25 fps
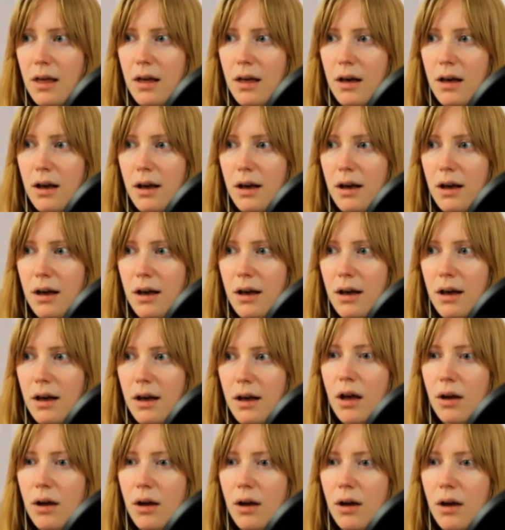I did
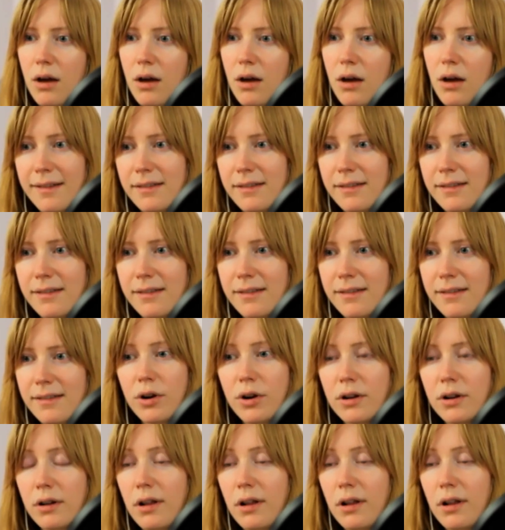not realize how
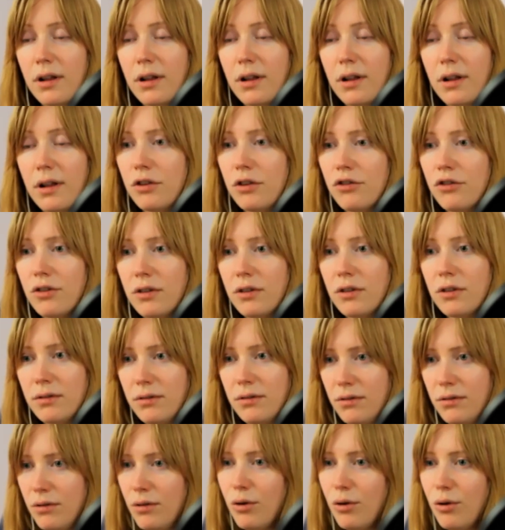important collaboration
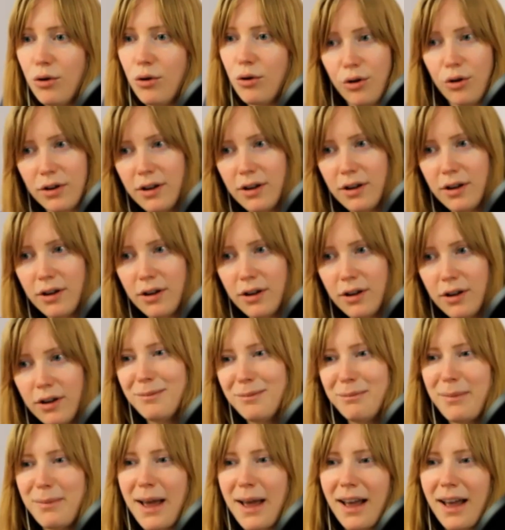could have
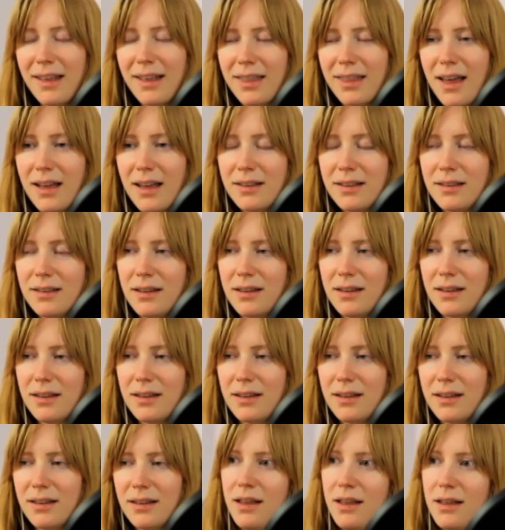been back then,
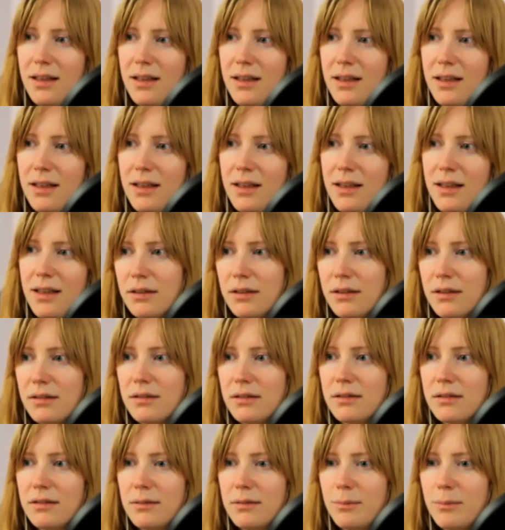but
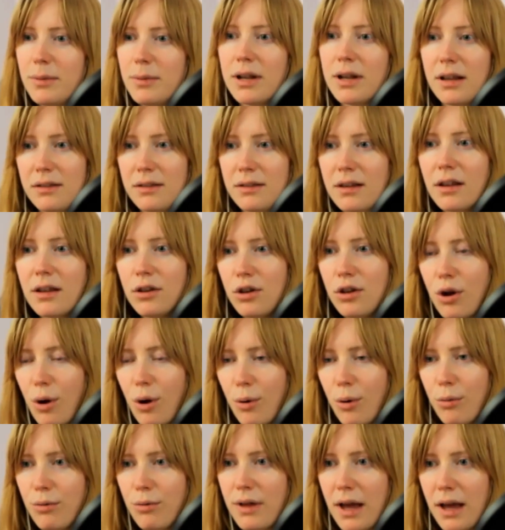but I did
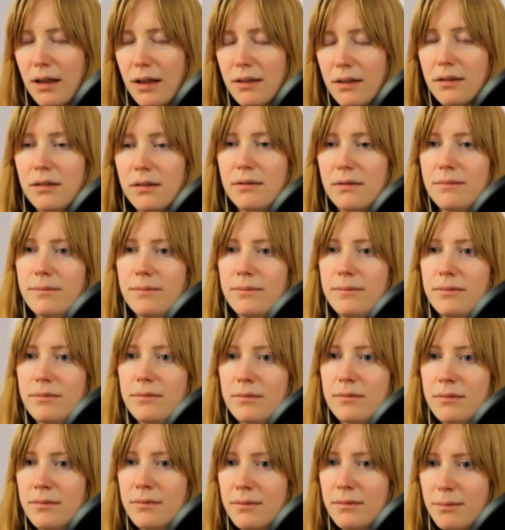know that
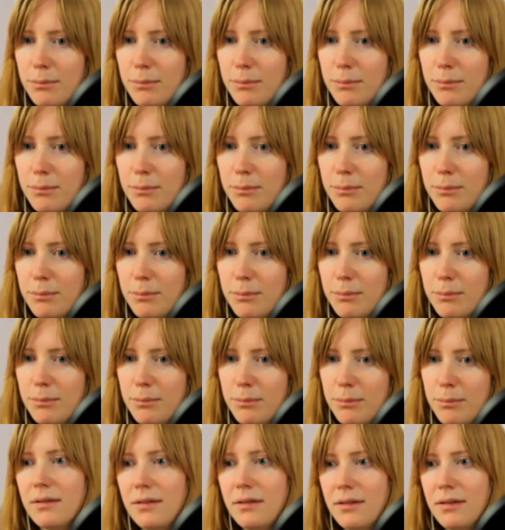
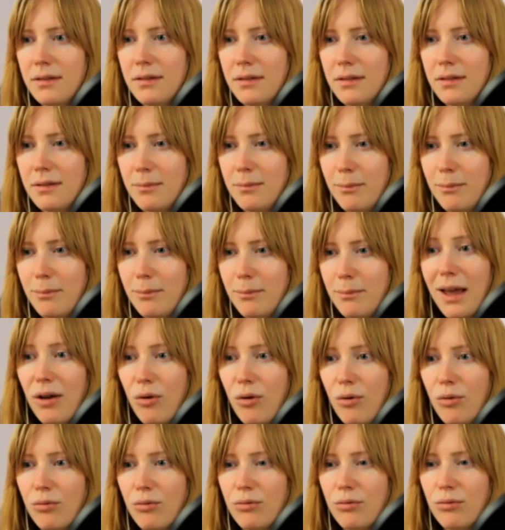building my
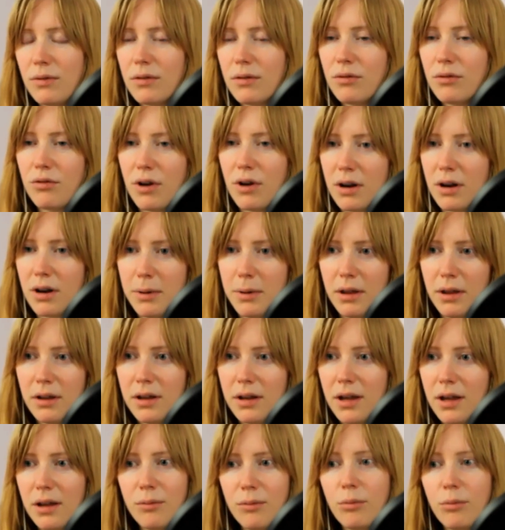own
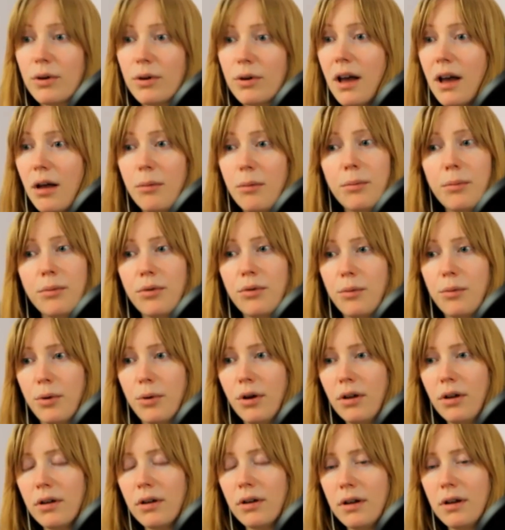credibility would help the
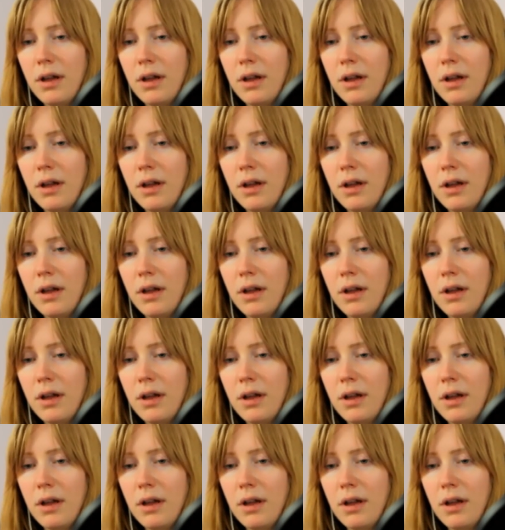book.